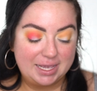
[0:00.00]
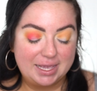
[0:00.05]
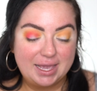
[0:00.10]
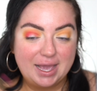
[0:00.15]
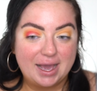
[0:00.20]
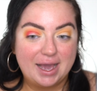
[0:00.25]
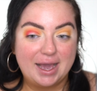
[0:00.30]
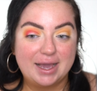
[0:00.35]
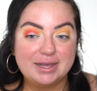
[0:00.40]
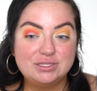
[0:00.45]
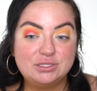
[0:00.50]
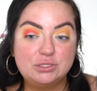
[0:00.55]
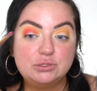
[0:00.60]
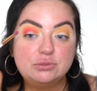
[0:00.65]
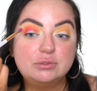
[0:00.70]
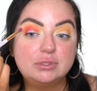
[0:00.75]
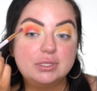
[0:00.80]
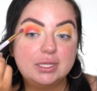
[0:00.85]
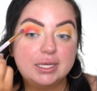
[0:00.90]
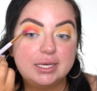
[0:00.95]
yeah, I
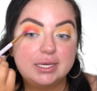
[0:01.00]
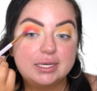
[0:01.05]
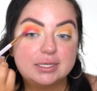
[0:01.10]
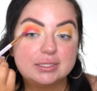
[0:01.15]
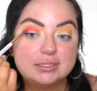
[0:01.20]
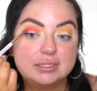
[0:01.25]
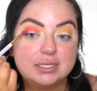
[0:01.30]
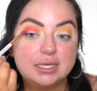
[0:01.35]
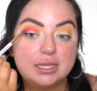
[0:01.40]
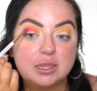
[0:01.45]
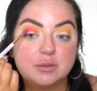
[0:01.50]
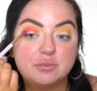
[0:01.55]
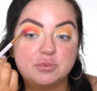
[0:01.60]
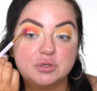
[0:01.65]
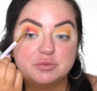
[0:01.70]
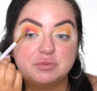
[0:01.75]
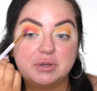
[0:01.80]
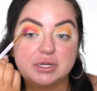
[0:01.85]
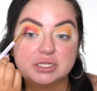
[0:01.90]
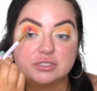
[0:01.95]
do like seeing the
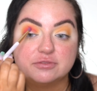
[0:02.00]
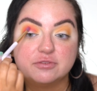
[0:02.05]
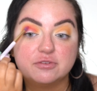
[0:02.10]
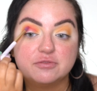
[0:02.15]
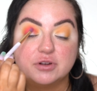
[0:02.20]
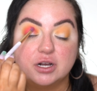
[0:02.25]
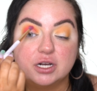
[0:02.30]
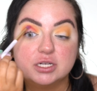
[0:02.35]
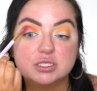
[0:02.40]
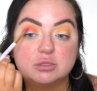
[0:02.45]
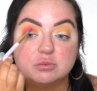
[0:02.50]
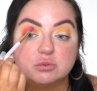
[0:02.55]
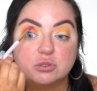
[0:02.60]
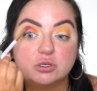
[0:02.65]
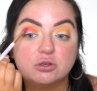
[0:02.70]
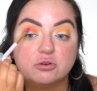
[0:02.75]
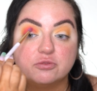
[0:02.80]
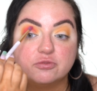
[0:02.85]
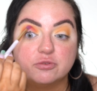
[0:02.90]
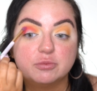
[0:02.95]
perspective of Gossip
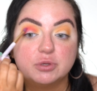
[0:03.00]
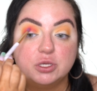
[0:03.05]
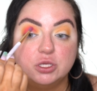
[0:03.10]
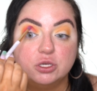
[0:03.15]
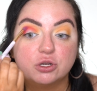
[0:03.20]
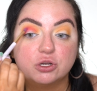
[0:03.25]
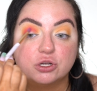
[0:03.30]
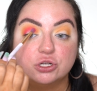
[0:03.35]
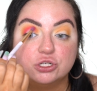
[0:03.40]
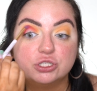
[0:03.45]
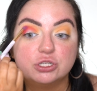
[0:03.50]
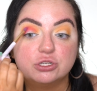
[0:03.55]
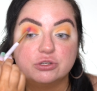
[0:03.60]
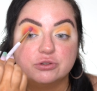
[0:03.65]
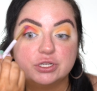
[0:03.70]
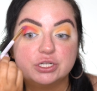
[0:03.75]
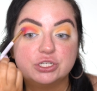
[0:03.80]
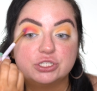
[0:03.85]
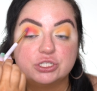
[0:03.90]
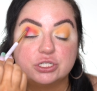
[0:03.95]
Girl from a younger
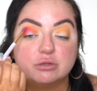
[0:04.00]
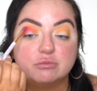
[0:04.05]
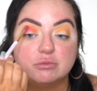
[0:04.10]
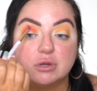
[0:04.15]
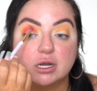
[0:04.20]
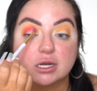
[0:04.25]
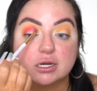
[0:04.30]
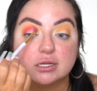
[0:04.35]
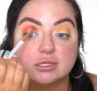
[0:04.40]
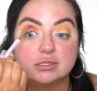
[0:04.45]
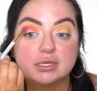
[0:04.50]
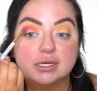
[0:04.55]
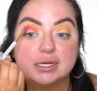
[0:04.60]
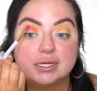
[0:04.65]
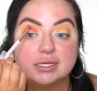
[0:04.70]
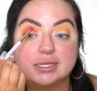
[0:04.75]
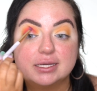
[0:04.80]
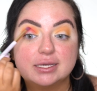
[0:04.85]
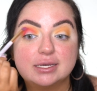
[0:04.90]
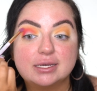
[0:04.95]
generation. I'm not gonna
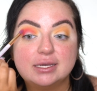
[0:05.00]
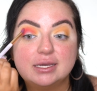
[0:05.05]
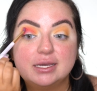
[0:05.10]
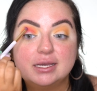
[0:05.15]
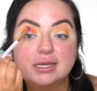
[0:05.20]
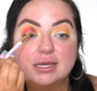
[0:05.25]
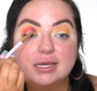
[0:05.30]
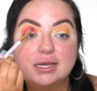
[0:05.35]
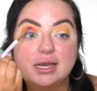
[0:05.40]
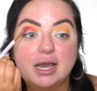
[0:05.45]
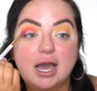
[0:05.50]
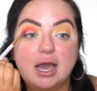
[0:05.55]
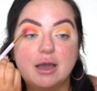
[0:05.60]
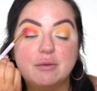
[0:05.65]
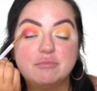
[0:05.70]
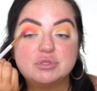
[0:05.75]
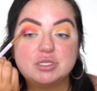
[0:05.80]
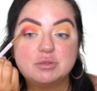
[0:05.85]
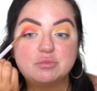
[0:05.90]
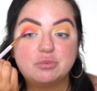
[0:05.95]
lie, like
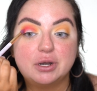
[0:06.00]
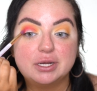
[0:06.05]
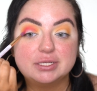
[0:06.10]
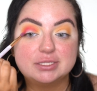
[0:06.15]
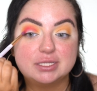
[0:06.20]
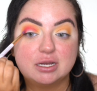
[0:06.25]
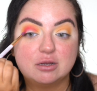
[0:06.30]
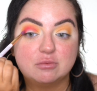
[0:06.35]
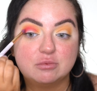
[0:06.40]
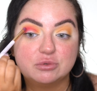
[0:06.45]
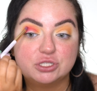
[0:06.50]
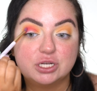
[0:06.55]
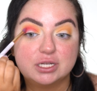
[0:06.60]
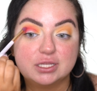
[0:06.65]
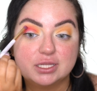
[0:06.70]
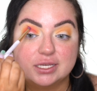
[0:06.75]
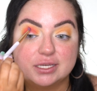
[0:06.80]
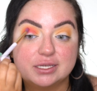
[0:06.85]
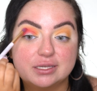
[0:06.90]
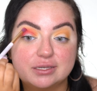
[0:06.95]
I'm surprised at how much I
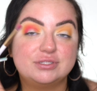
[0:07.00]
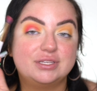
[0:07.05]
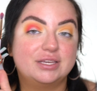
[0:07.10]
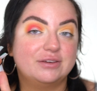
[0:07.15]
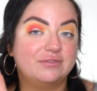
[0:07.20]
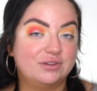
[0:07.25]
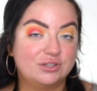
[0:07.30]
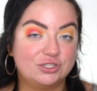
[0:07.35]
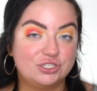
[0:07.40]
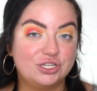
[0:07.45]
like it. Give it a